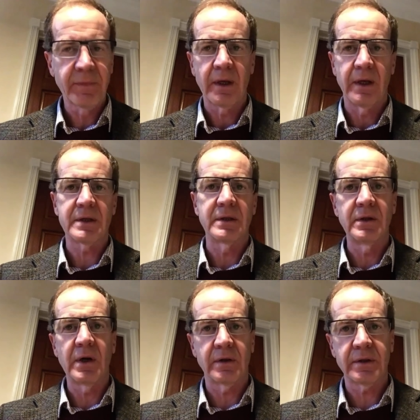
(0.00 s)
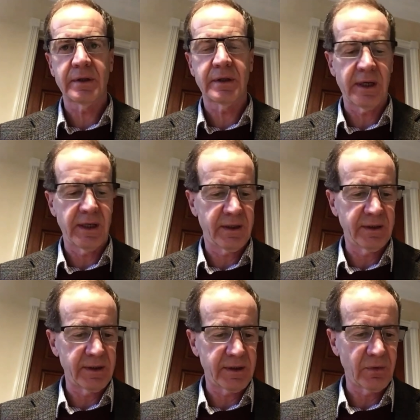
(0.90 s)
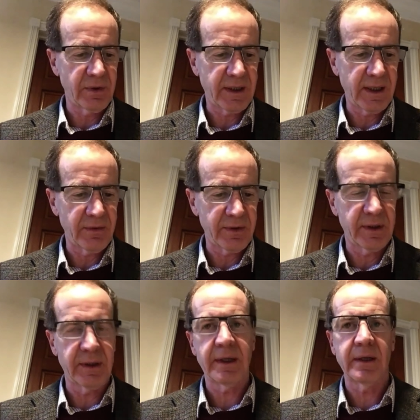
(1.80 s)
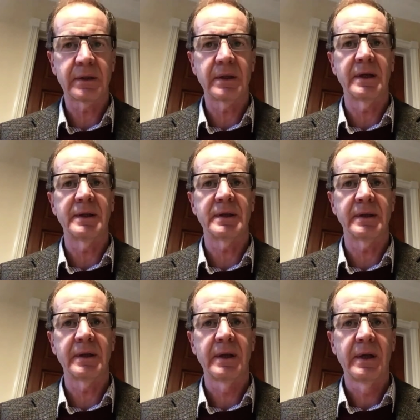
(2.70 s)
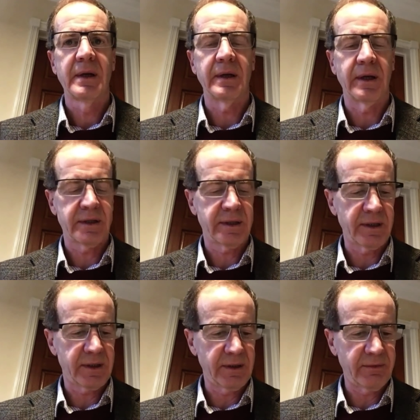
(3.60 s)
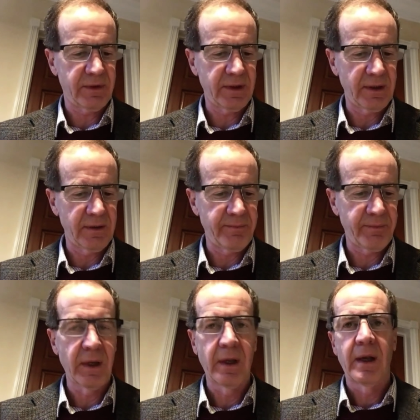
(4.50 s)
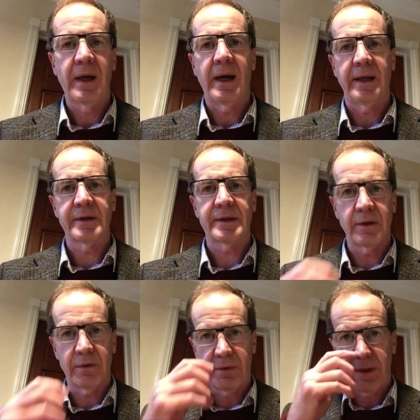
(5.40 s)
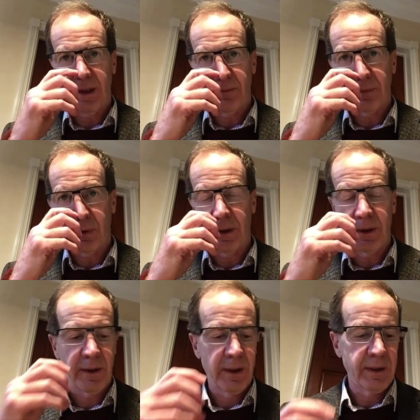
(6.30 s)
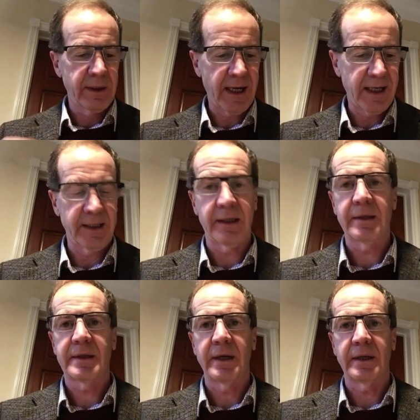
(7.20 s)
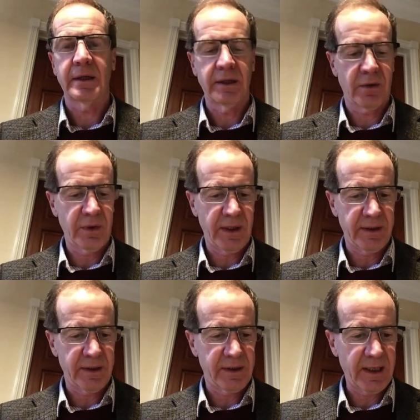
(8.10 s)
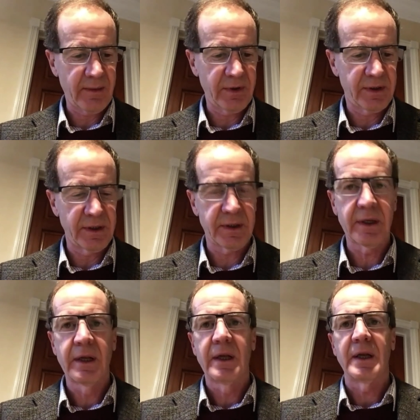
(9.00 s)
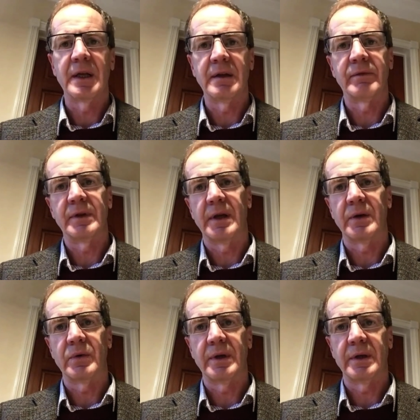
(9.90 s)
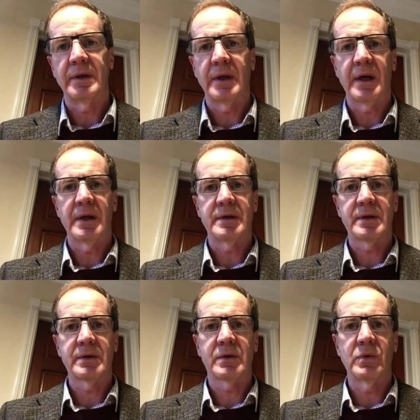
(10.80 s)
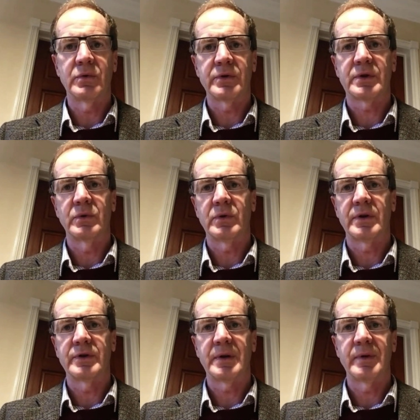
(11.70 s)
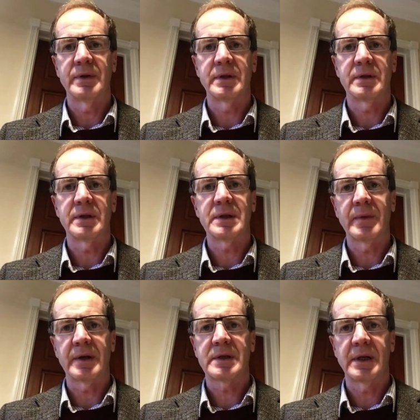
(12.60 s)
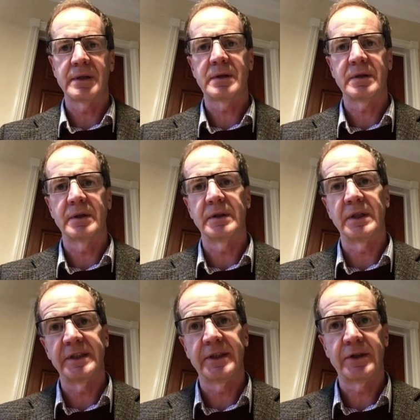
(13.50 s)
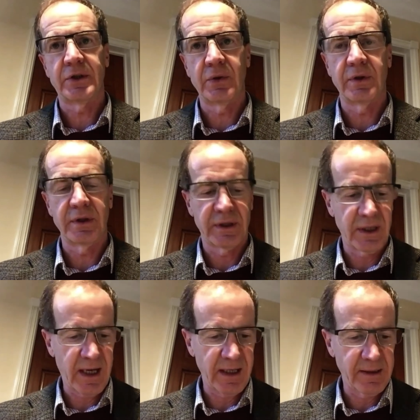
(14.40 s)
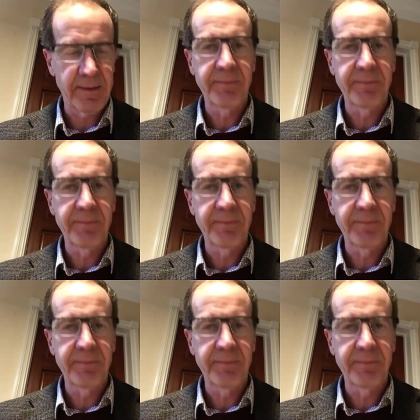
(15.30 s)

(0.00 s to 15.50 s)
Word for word: it's not taken into account in calculating an extension of time. And so the employer can take liquidated damages, even though he has caused or contributed to some extent to the, to the delay.